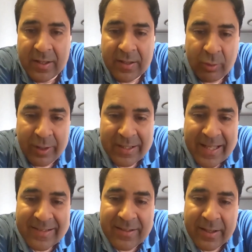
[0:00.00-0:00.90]
So in
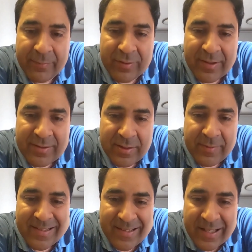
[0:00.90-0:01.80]
case the immune system in
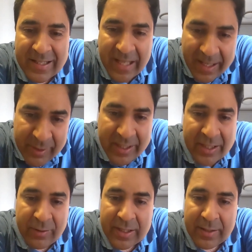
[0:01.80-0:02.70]
SLE can be
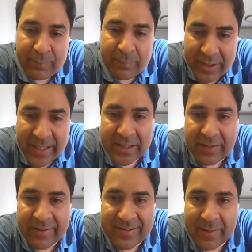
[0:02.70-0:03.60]
regulated potentially
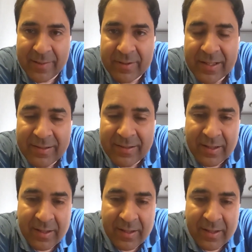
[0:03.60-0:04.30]
with stem cells,